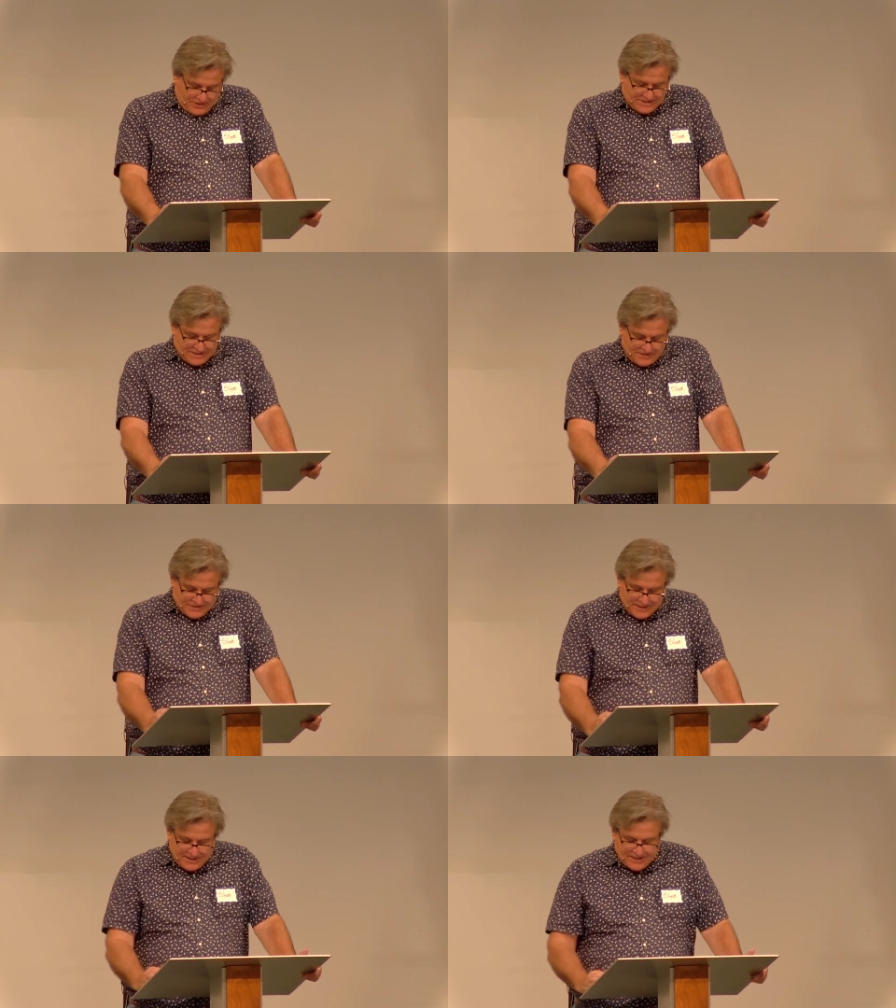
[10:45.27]
But instead
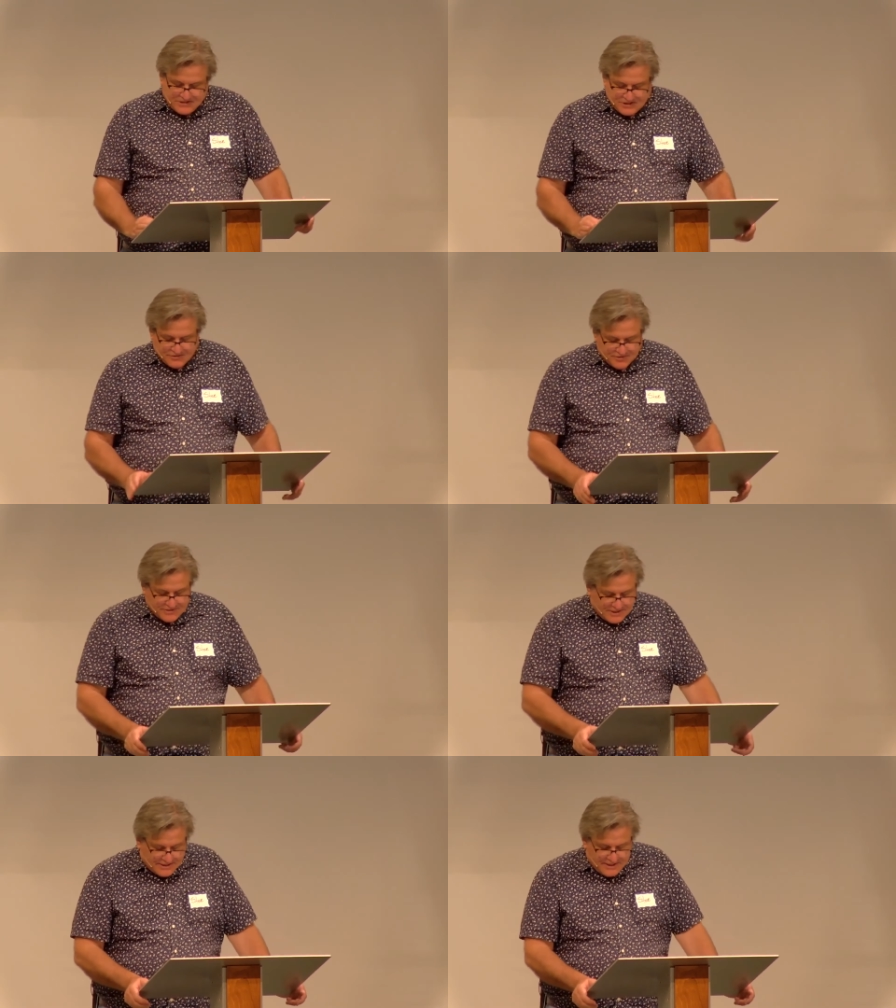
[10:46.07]
of sending a
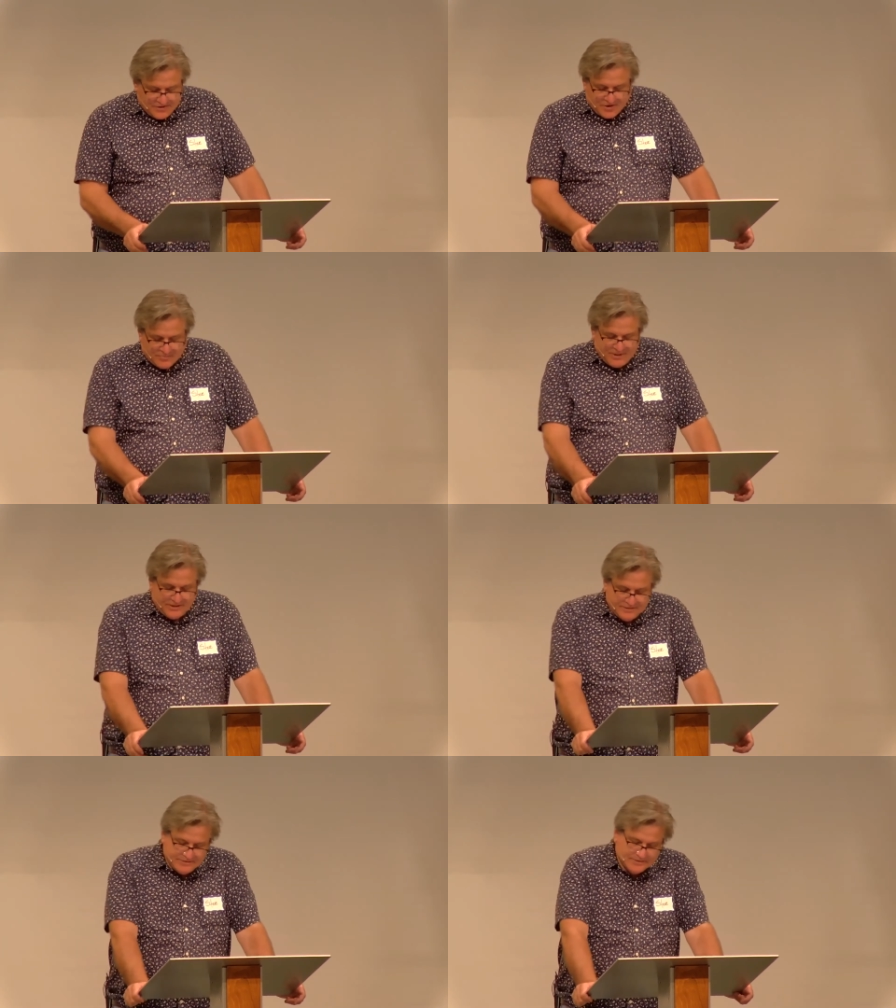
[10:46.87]
general to lead an
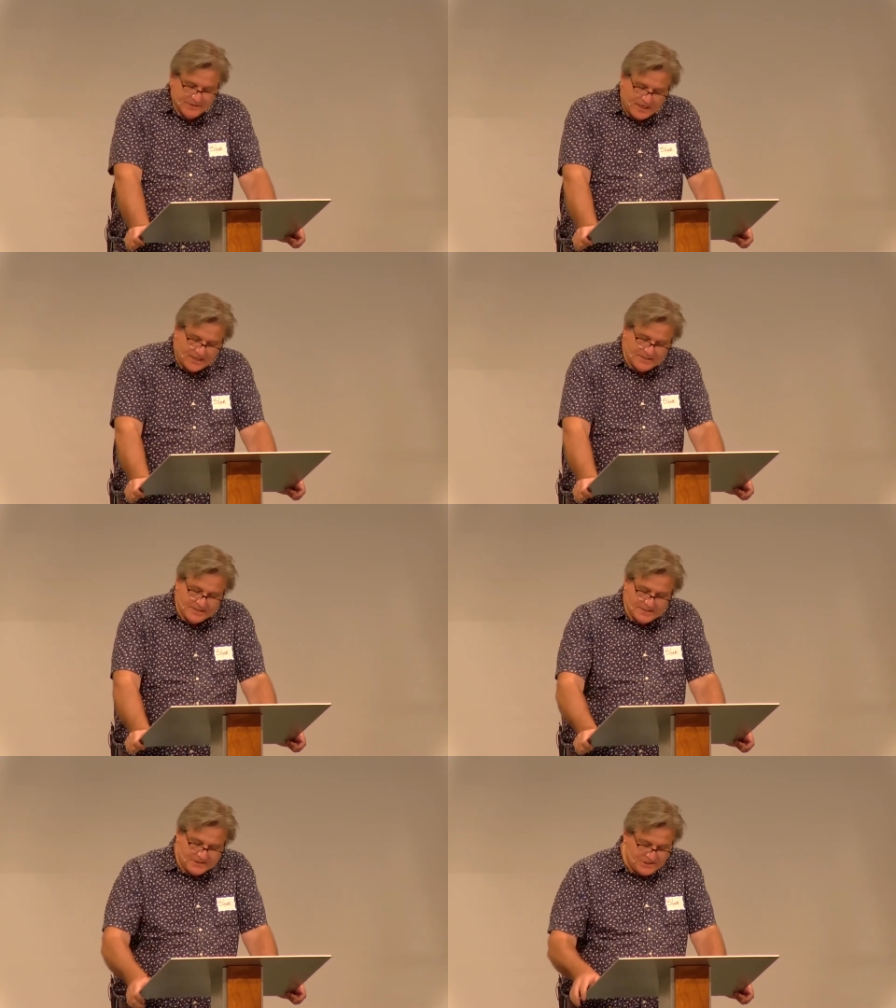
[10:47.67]
army,
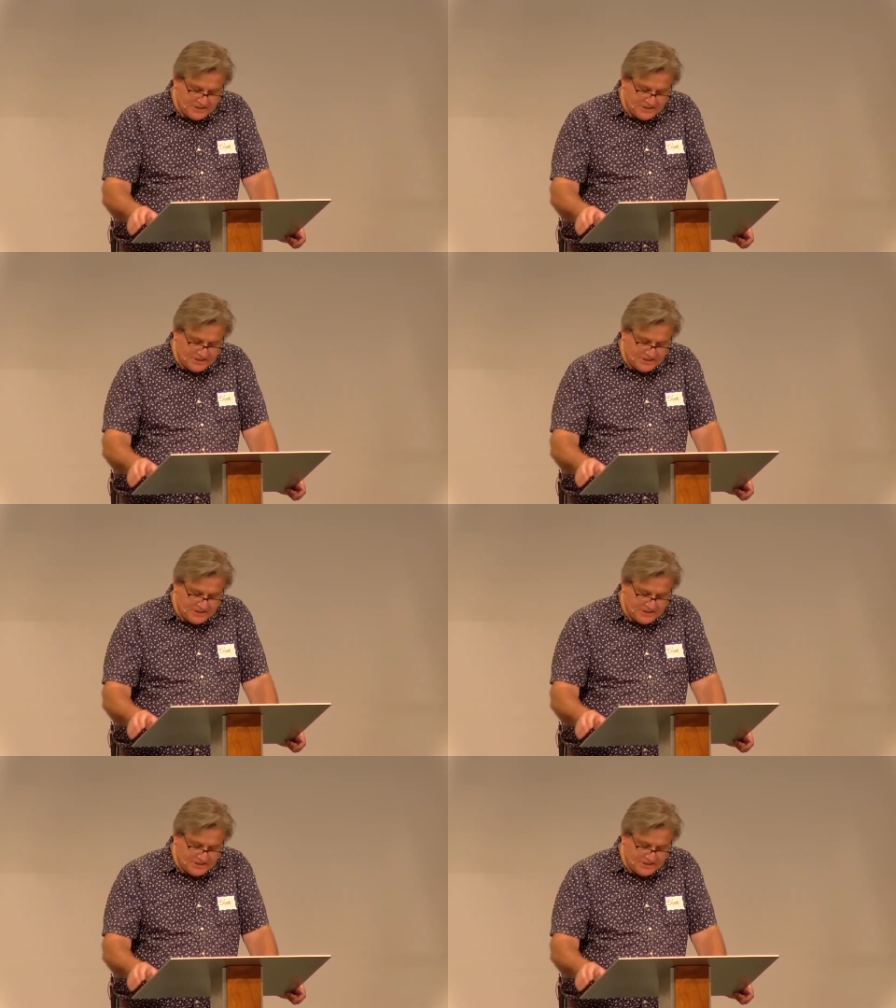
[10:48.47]
God sent